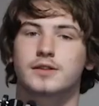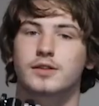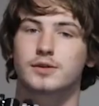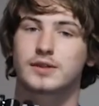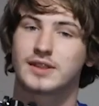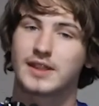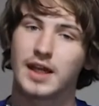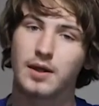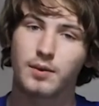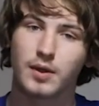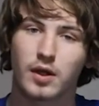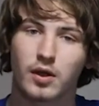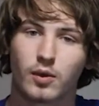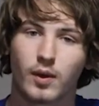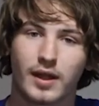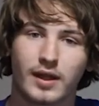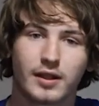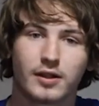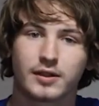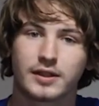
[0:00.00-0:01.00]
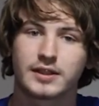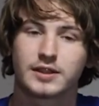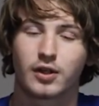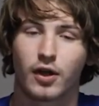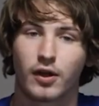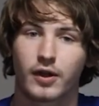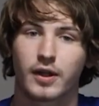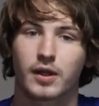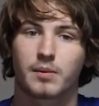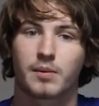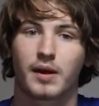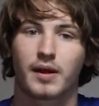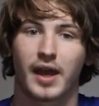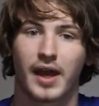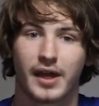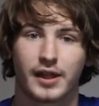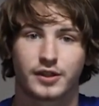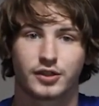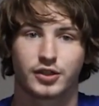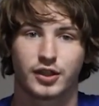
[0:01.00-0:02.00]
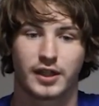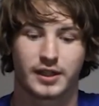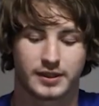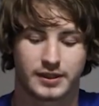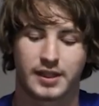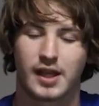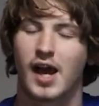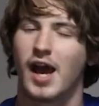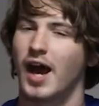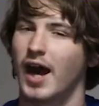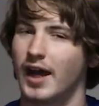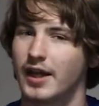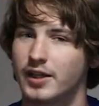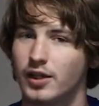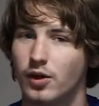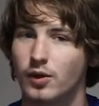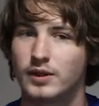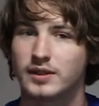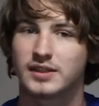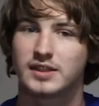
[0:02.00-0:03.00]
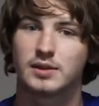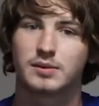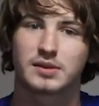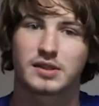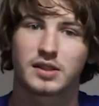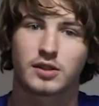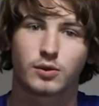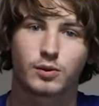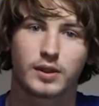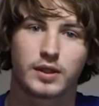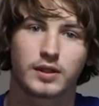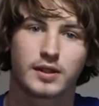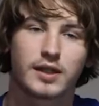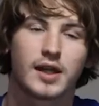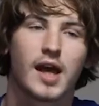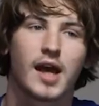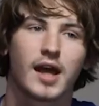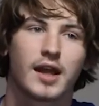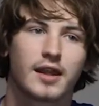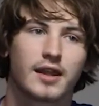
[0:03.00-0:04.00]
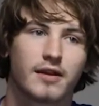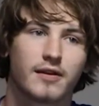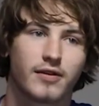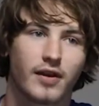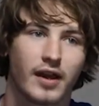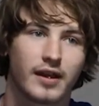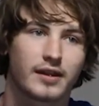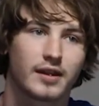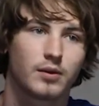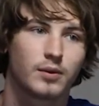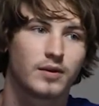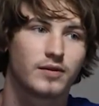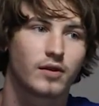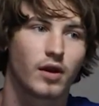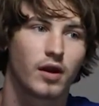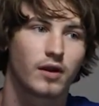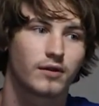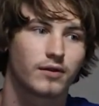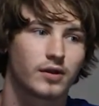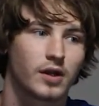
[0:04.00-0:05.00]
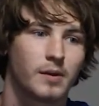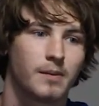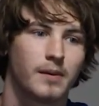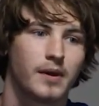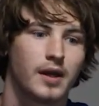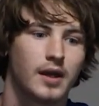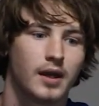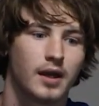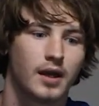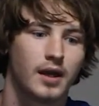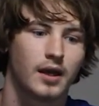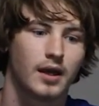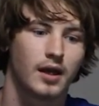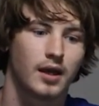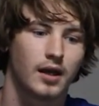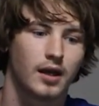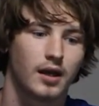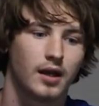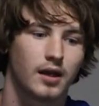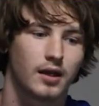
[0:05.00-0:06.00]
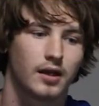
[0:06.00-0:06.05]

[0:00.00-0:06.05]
So today we are quite literally talking about handshakes. I know it seems a little weird, the fact that we've gone from water to